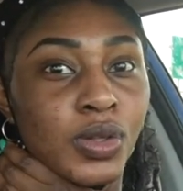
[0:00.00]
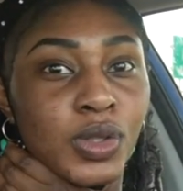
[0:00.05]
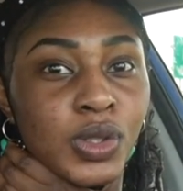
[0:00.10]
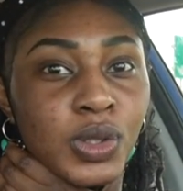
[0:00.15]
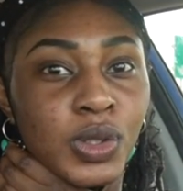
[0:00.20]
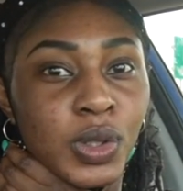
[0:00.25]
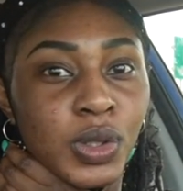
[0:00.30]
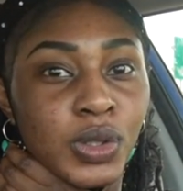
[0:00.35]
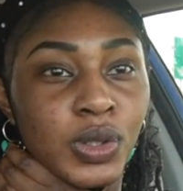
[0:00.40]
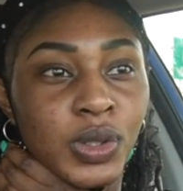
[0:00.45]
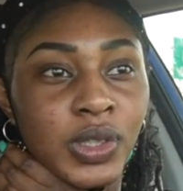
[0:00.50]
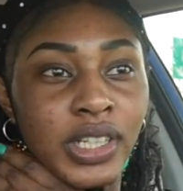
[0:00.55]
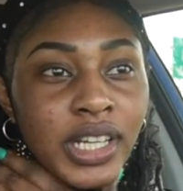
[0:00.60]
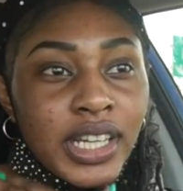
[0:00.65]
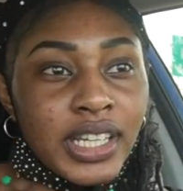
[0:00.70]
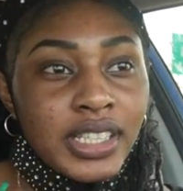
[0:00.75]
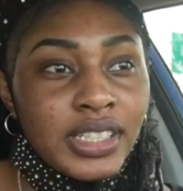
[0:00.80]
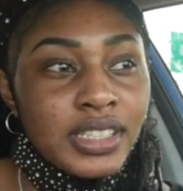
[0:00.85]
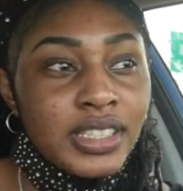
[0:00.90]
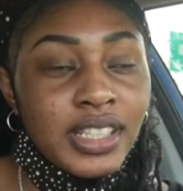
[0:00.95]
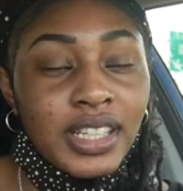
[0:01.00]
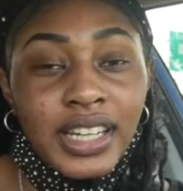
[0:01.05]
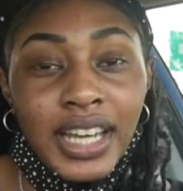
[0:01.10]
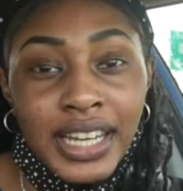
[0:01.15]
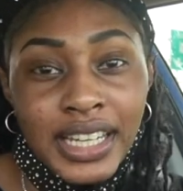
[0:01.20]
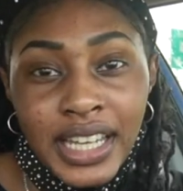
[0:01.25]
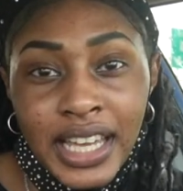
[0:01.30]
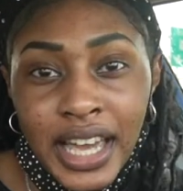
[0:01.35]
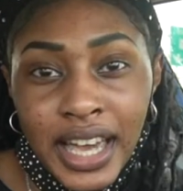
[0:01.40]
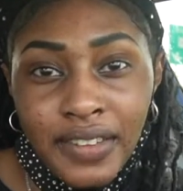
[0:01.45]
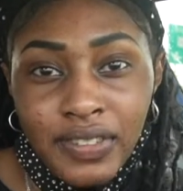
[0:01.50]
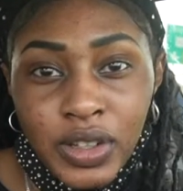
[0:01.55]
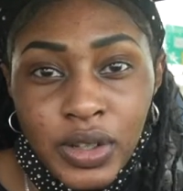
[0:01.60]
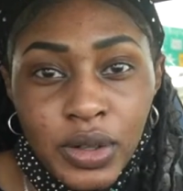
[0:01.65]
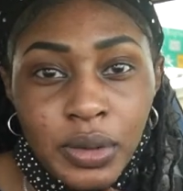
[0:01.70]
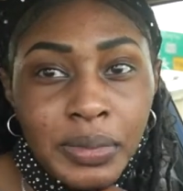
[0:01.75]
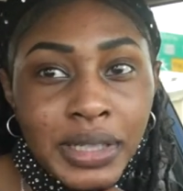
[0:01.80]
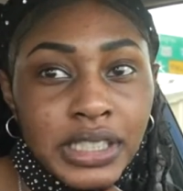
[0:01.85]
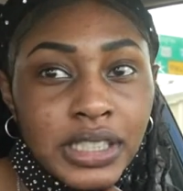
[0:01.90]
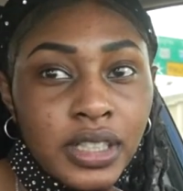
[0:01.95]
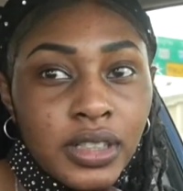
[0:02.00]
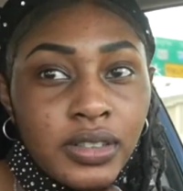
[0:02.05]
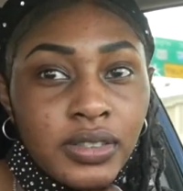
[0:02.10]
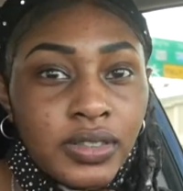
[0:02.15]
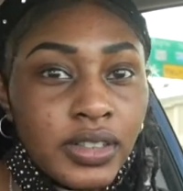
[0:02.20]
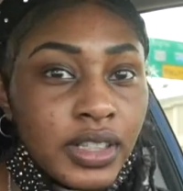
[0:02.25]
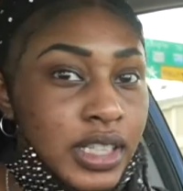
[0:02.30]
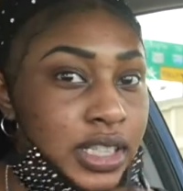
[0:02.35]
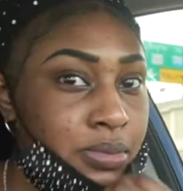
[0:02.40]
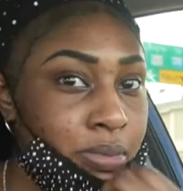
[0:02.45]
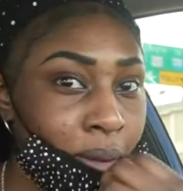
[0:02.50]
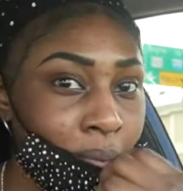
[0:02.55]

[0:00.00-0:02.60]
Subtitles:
So nice, and I didn't have to do it myself, and it's